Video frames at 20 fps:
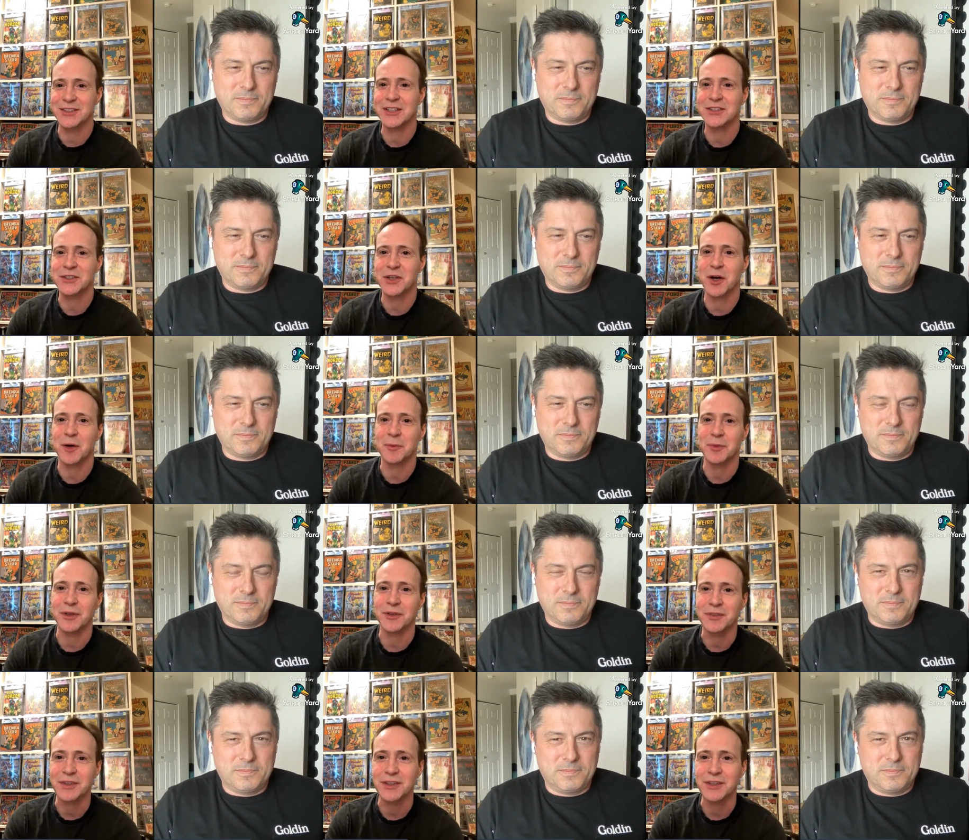Speaker 1: a nice
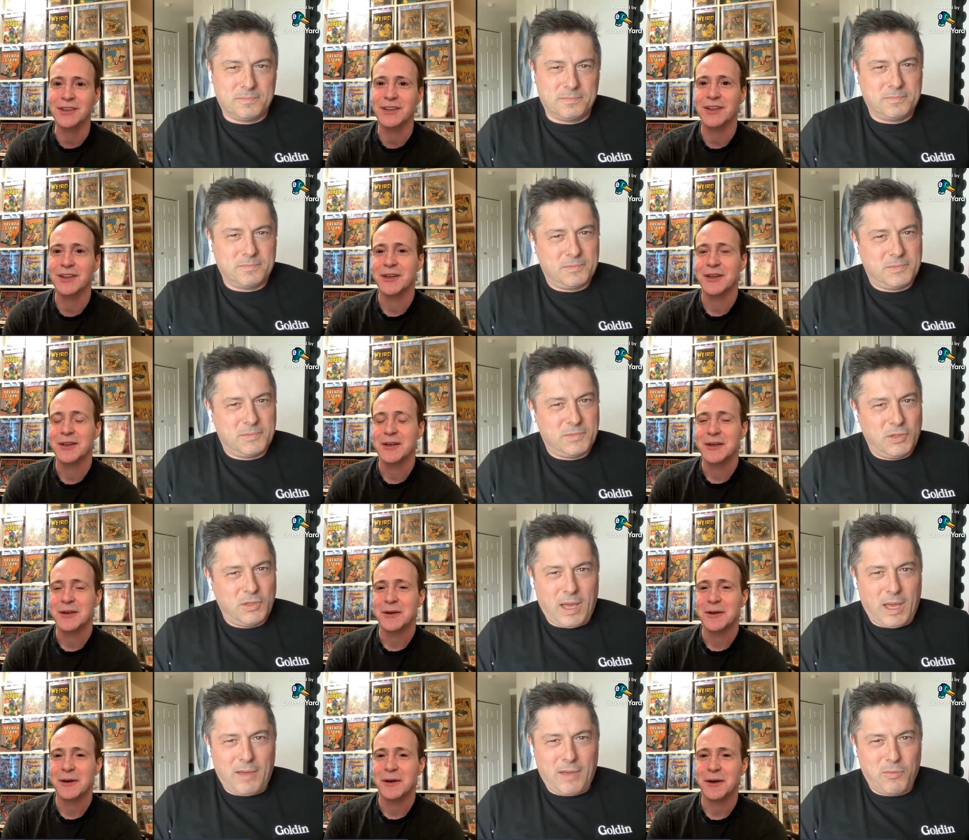copy of it.
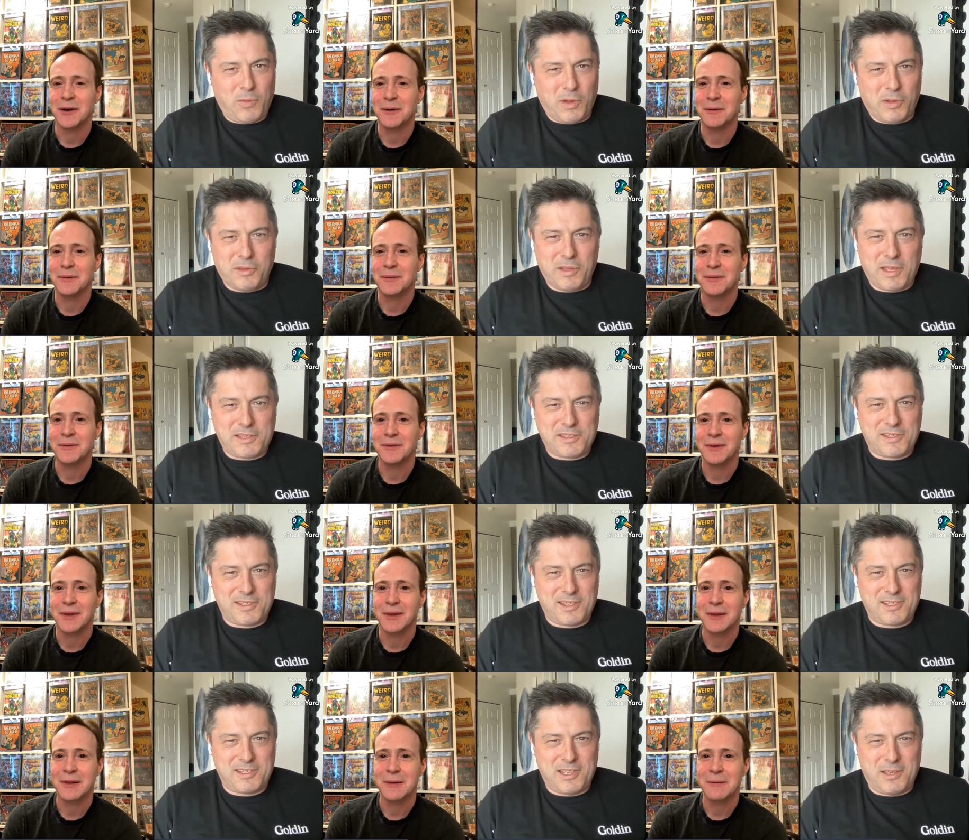
Speaker 2: You have one. Um,
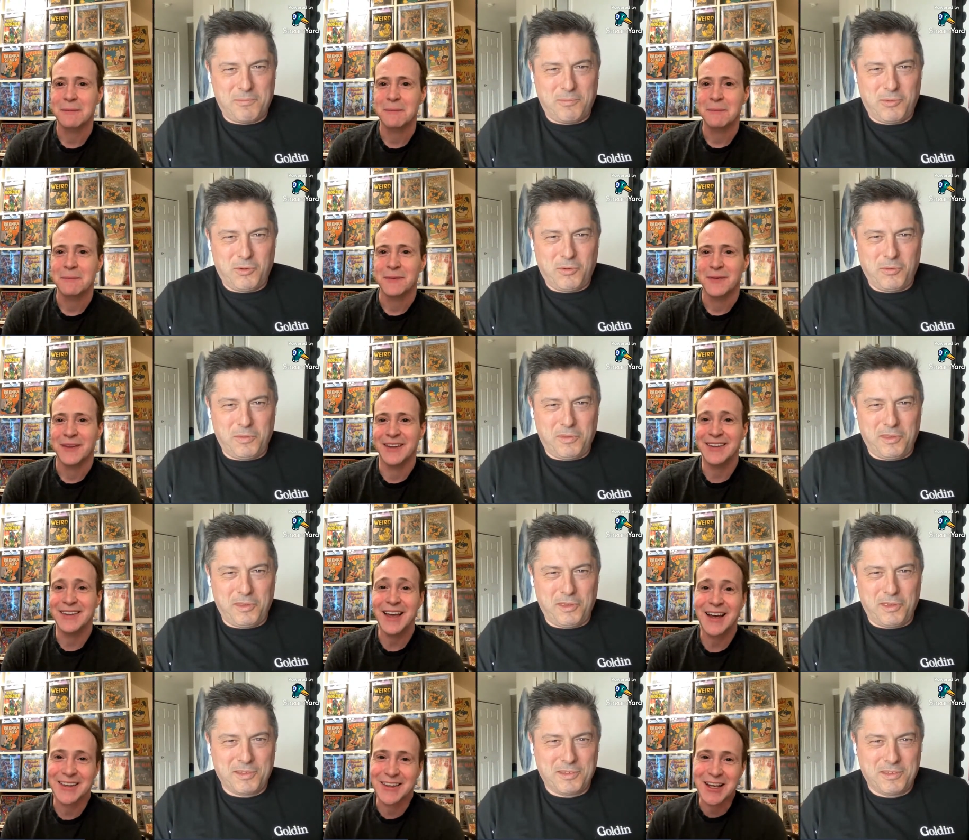that's that's the
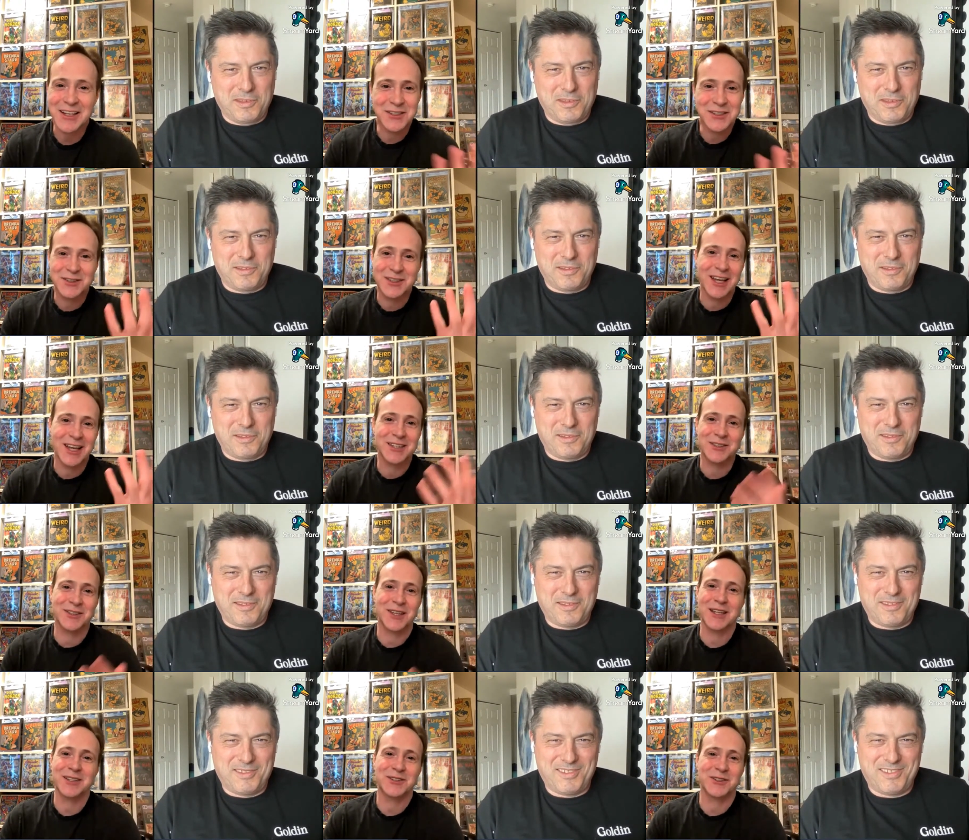important thing. Yeah,
Speaker 1: that's
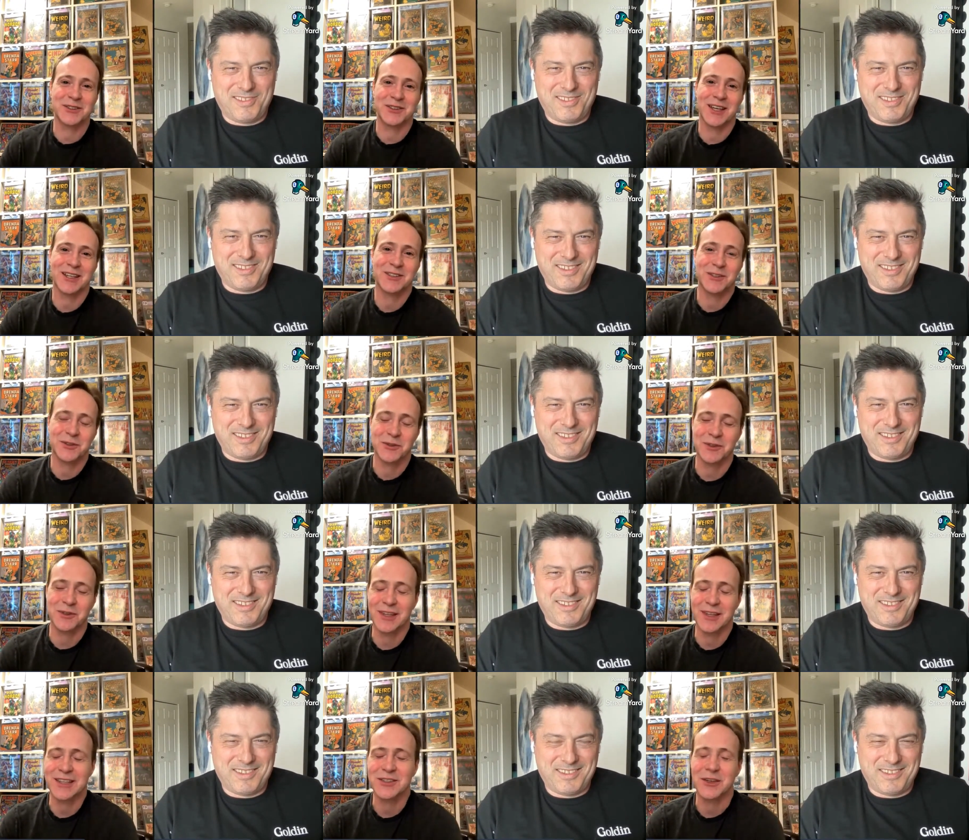that's that's
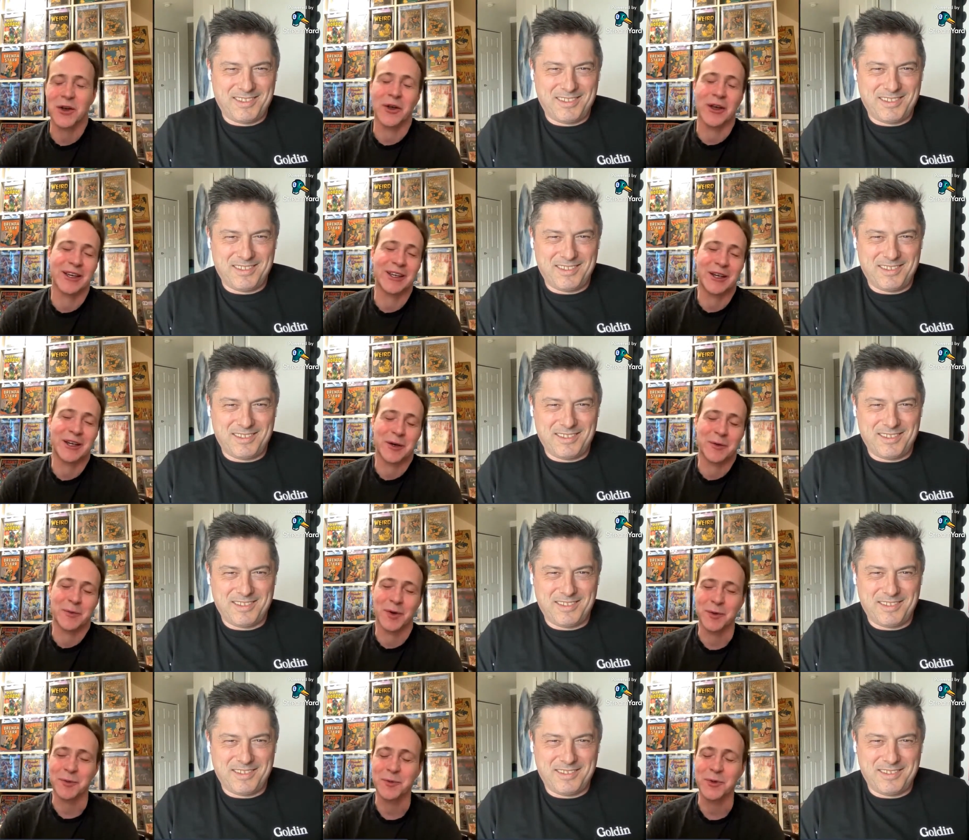that's that's all I
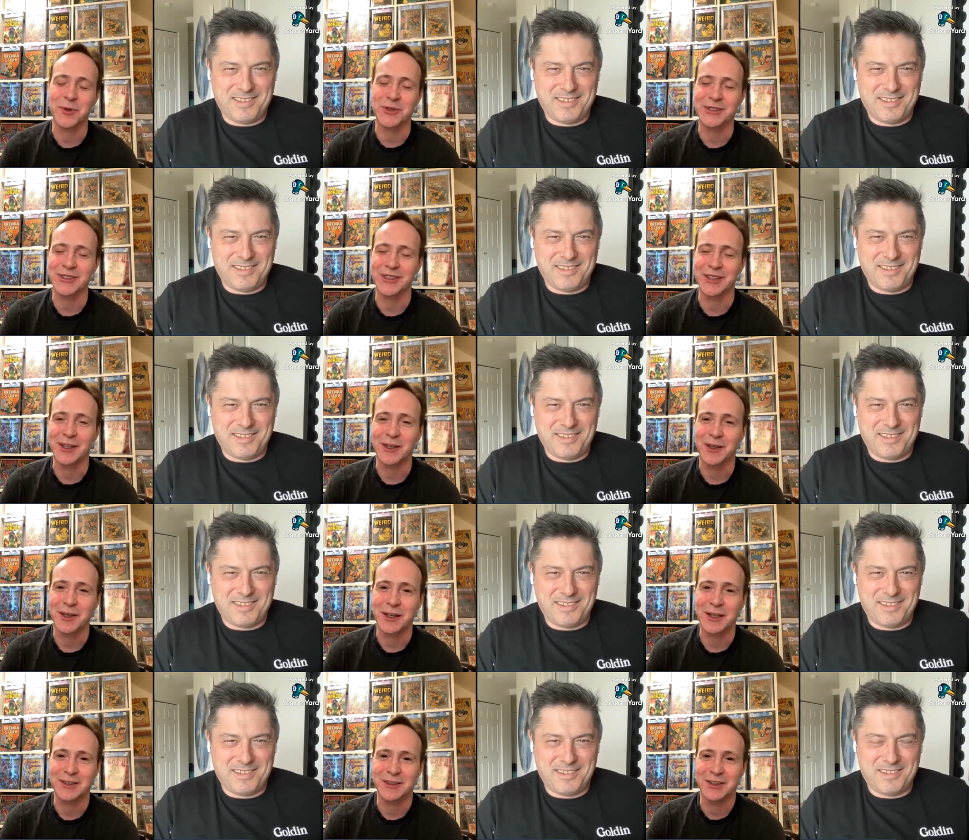care about
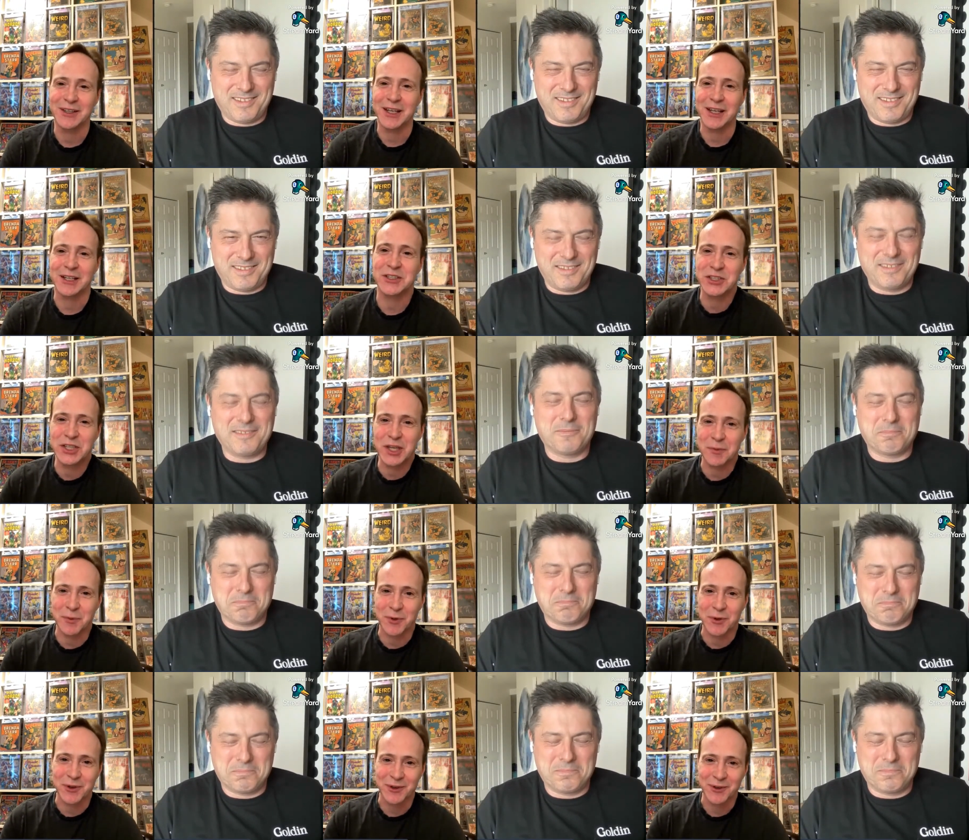personally. And you get it
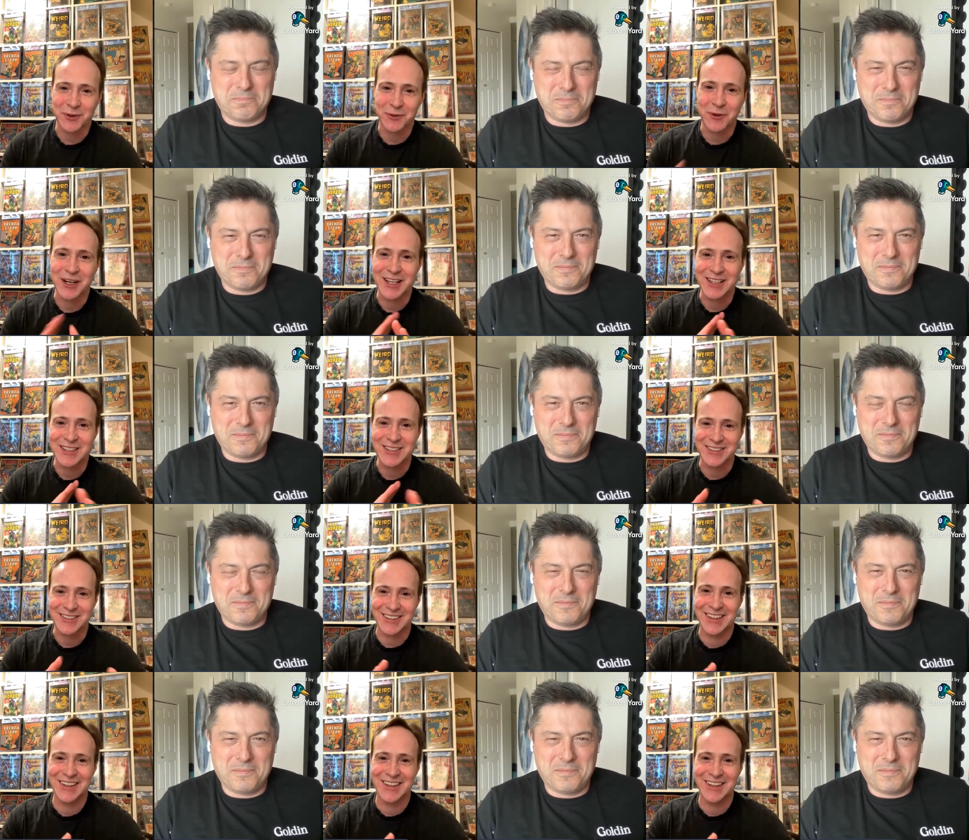cheaper when it's